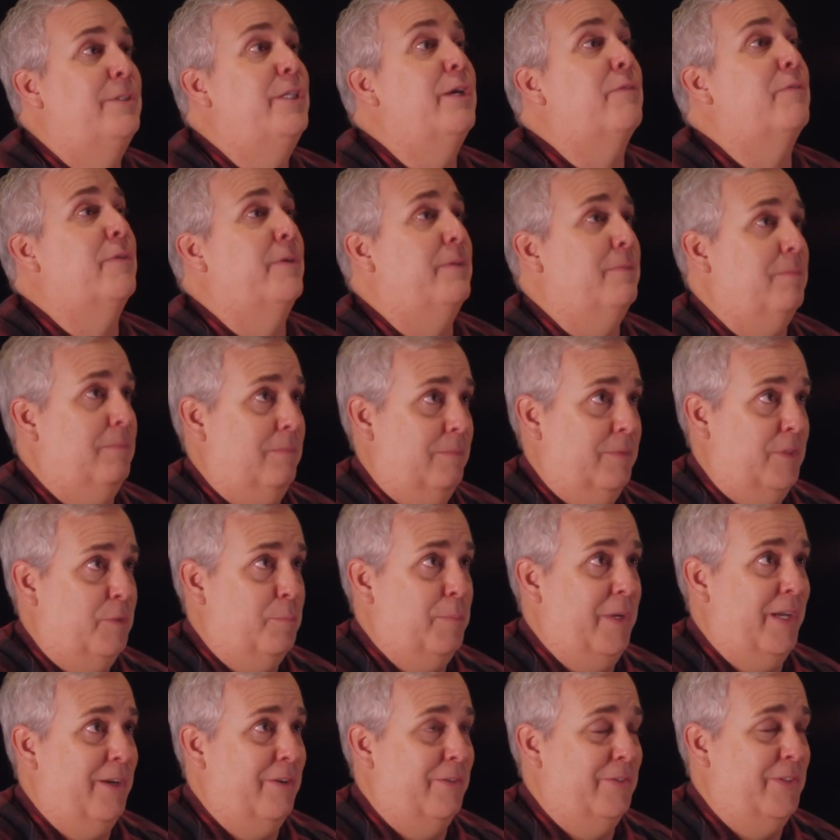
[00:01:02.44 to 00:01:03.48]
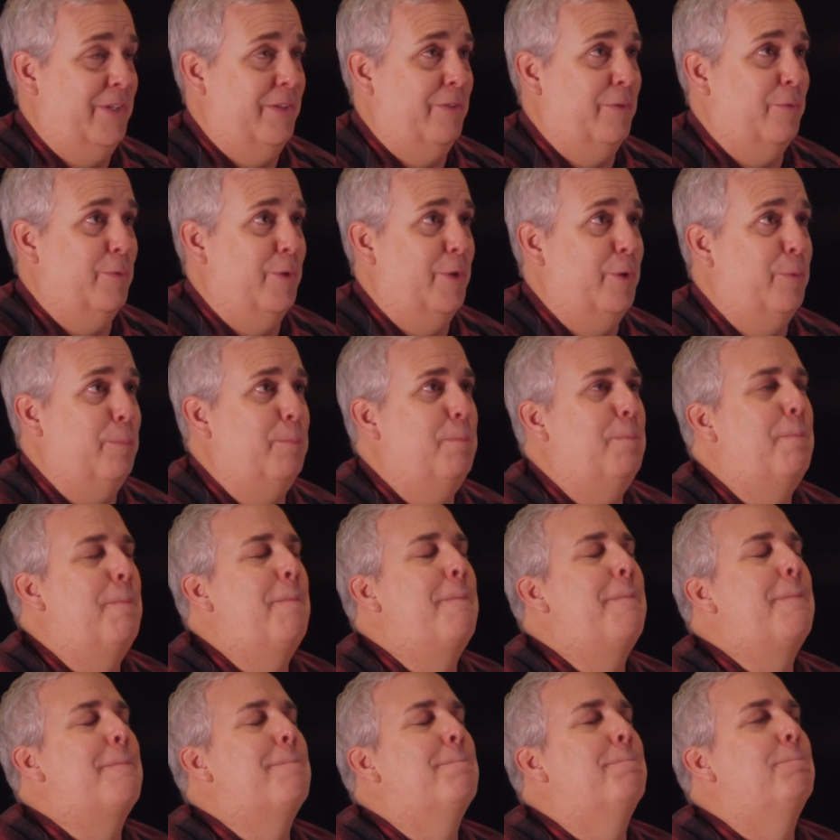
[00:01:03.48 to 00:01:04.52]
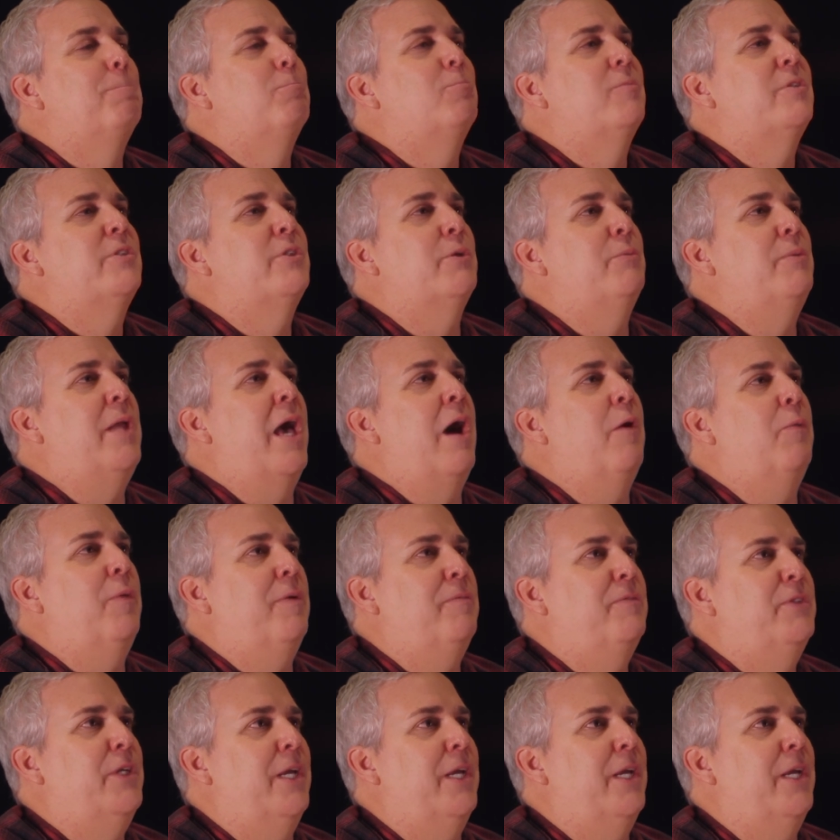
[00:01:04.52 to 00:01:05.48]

different speakers in the room. So now we've